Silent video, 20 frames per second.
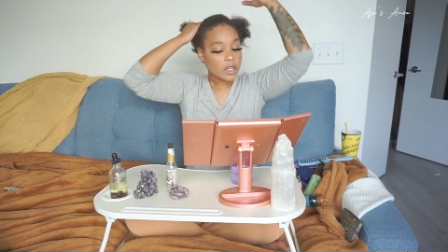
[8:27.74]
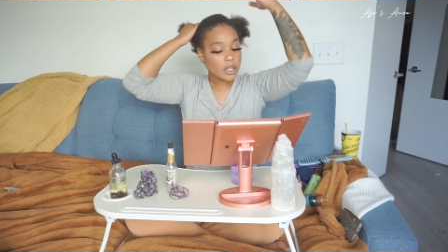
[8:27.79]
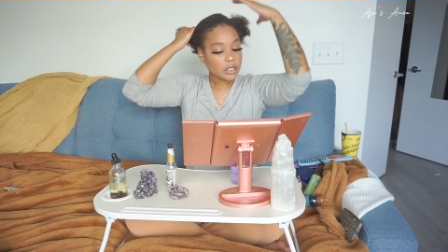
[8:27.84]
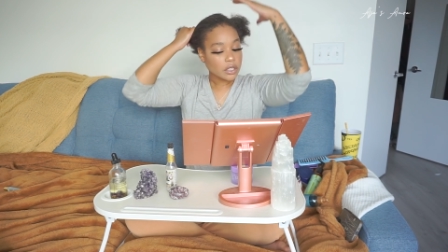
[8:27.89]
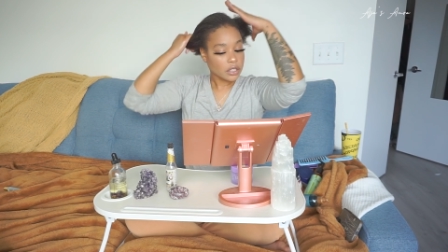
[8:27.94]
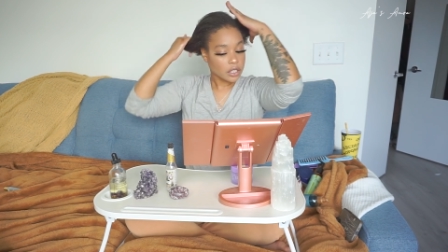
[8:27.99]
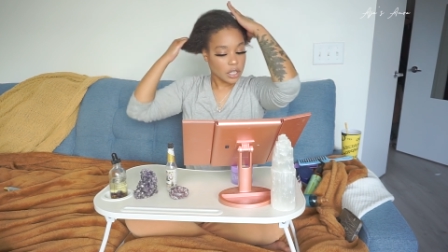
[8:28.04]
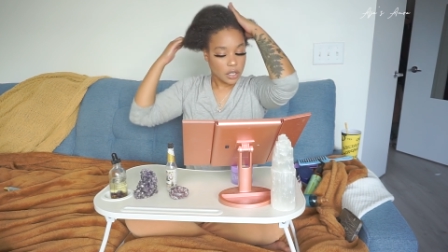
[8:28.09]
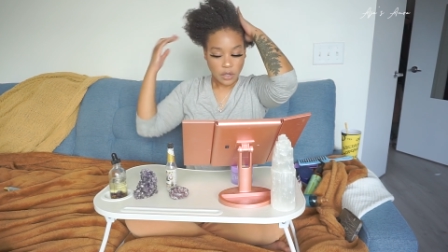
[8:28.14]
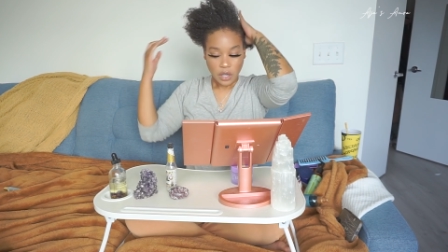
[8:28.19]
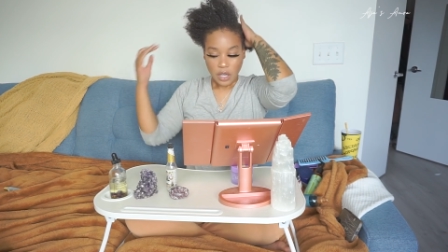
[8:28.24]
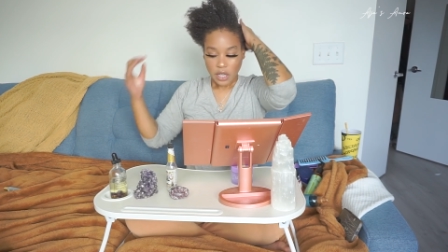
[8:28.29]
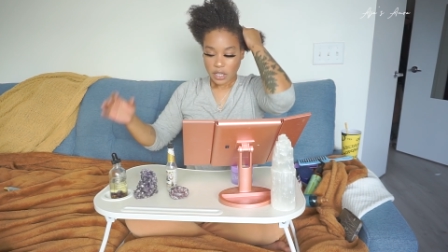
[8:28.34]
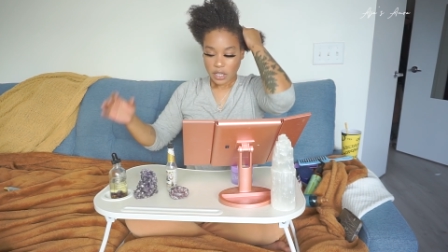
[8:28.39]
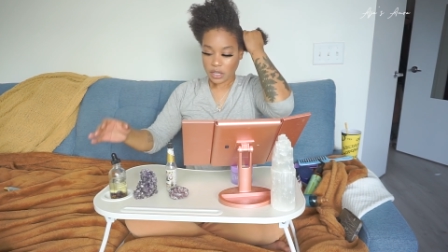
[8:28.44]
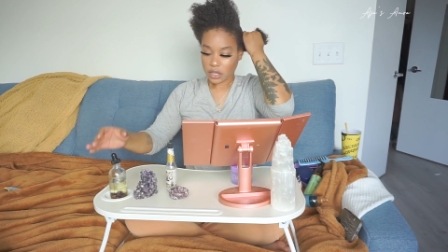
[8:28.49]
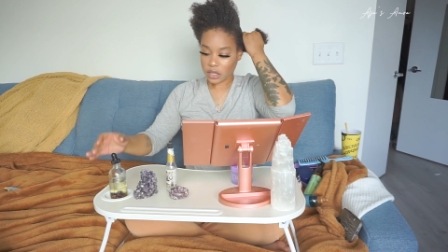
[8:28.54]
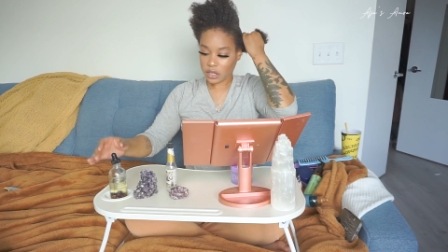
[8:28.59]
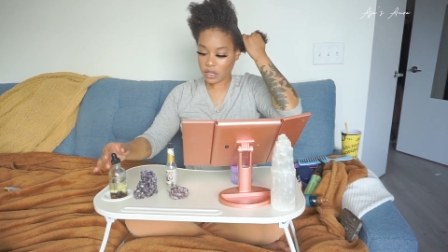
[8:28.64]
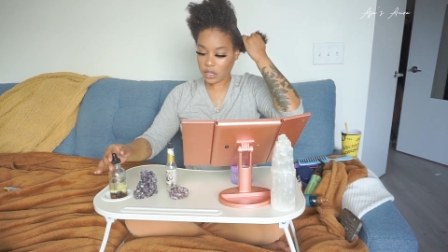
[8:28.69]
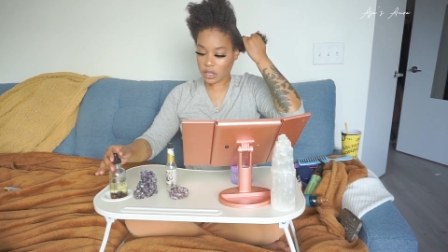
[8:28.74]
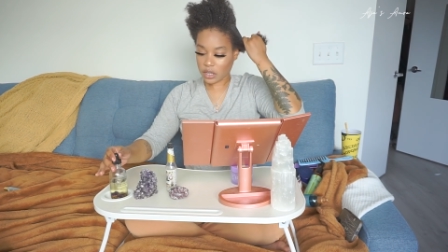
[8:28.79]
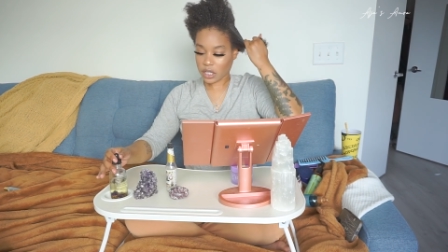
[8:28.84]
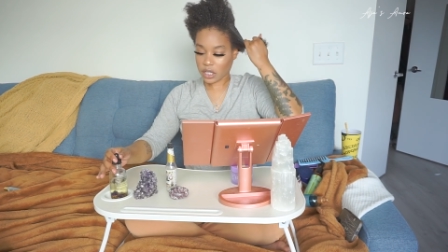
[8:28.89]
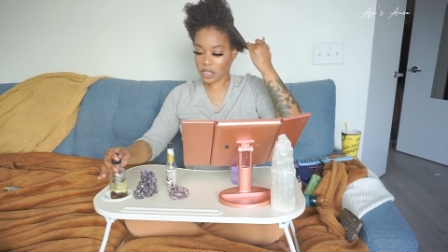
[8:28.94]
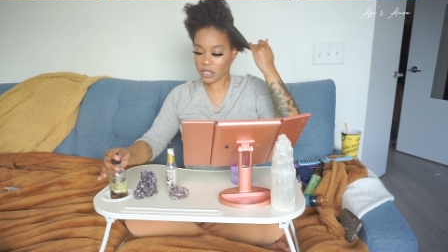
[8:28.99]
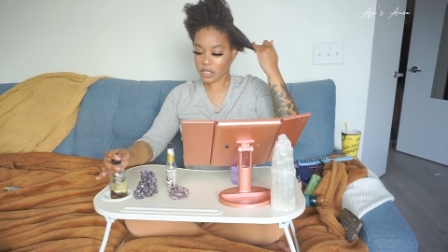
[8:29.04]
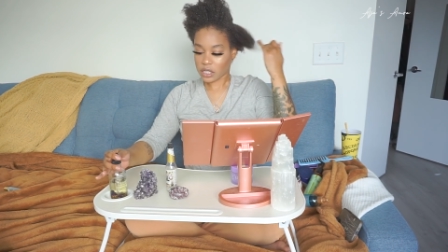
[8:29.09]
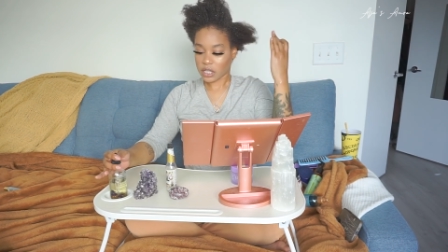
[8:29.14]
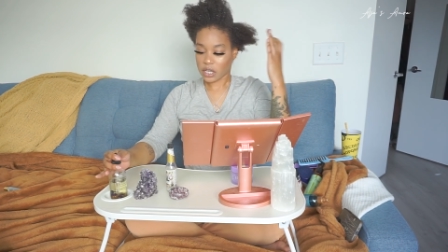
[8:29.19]
So
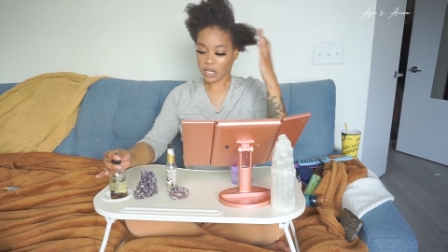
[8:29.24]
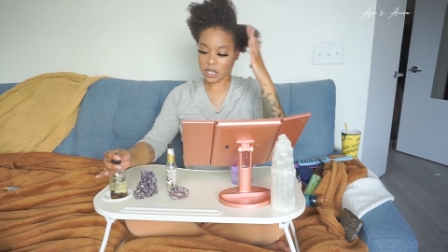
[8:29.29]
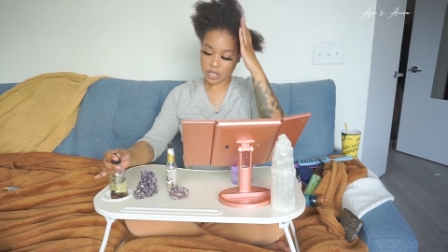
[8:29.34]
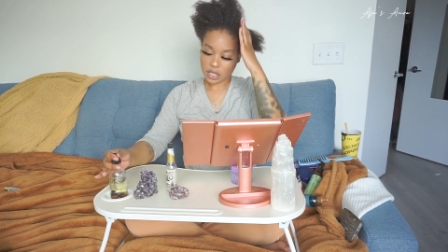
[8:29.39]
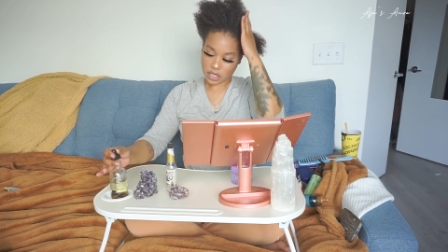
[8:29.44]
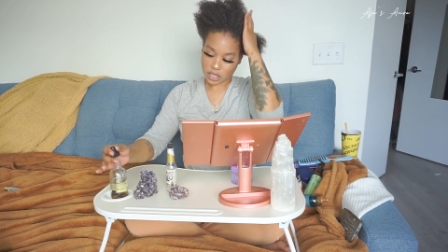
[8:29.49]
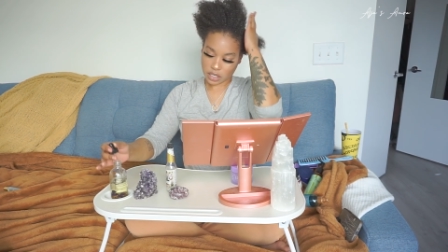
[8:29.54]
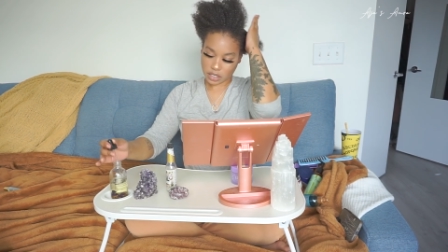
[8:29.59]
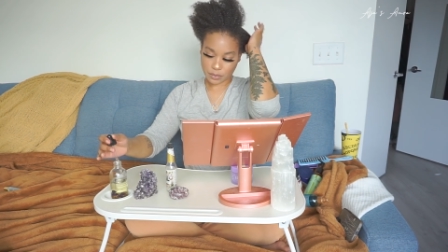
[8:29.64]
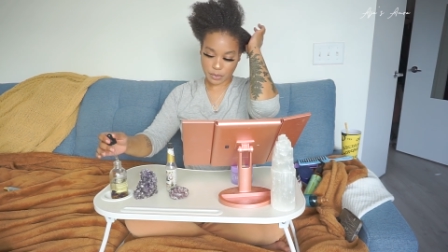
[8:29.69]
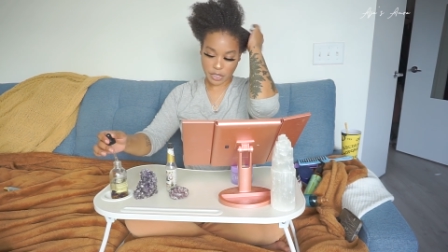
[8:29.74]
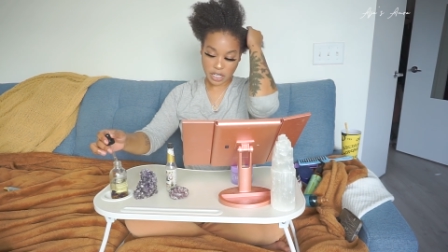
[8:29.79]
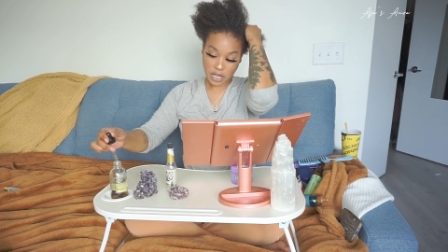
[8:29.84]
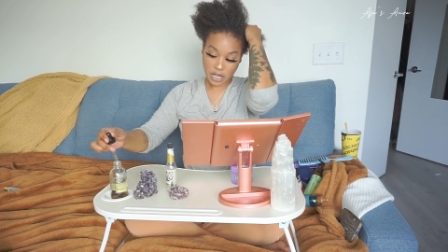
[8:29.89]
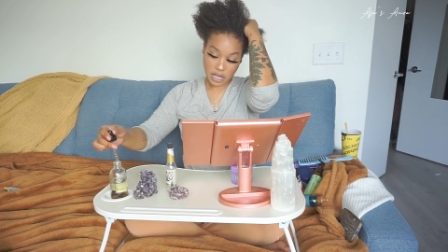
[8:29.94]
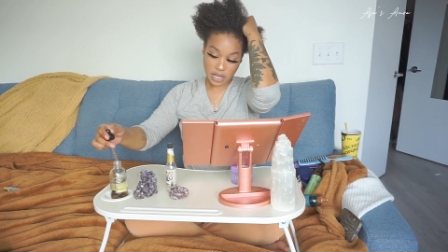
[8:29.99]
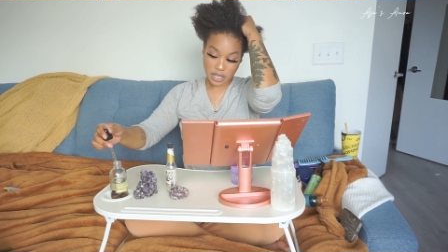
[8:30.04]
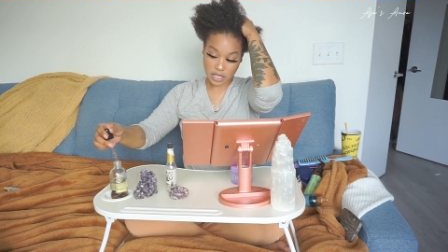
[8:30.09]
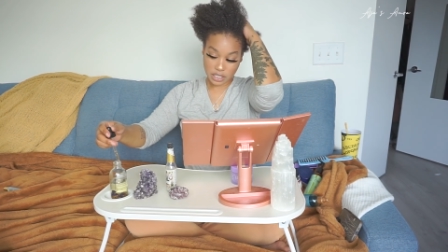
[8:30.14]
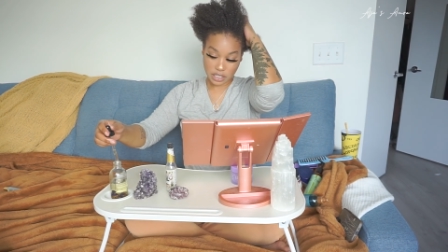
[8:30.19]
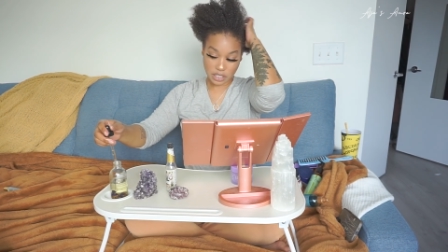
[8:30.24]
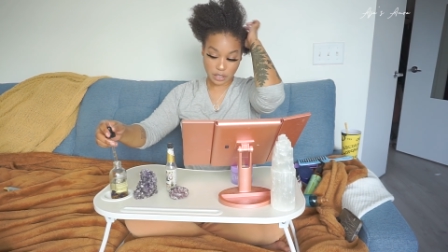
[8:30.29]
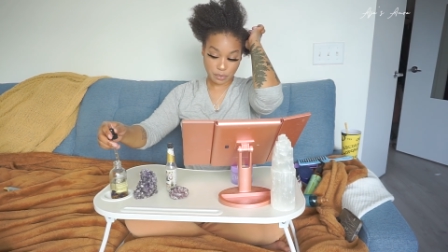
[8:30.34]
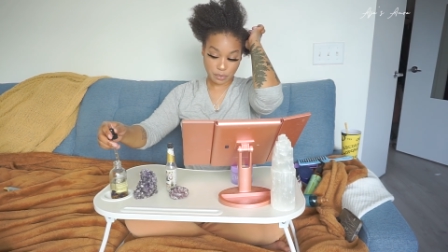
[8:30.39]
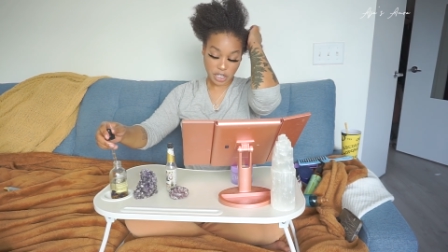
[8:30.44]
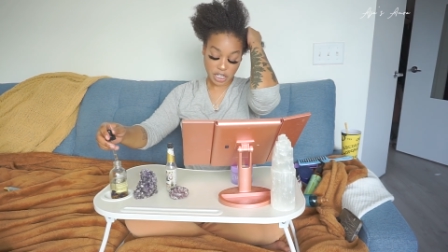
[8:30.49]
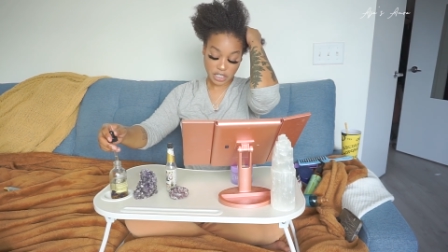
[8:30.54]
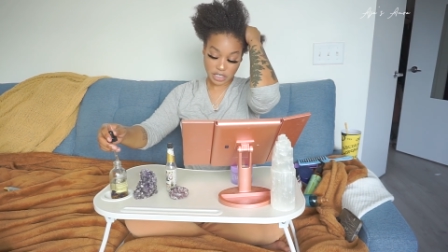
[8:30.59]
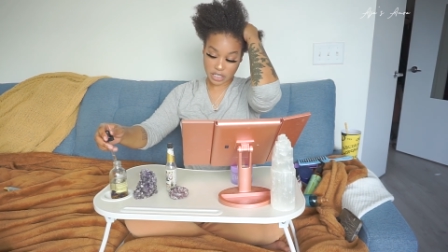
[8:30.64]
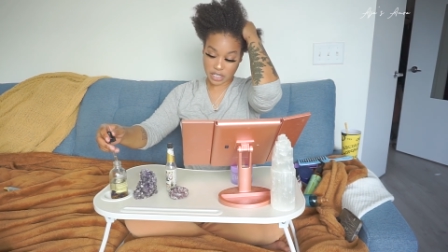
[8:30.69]
this is because
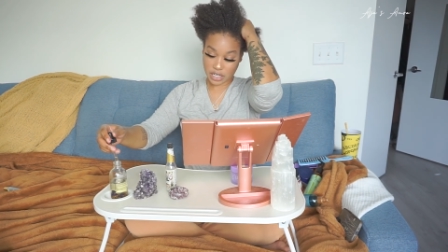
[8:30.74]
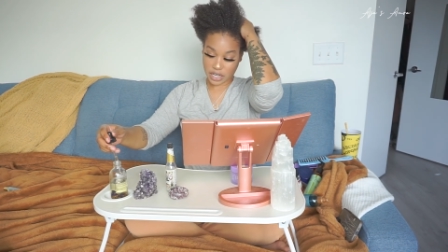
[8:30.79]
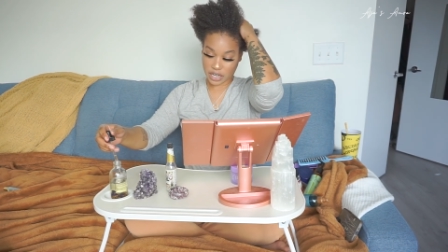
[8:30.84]
depression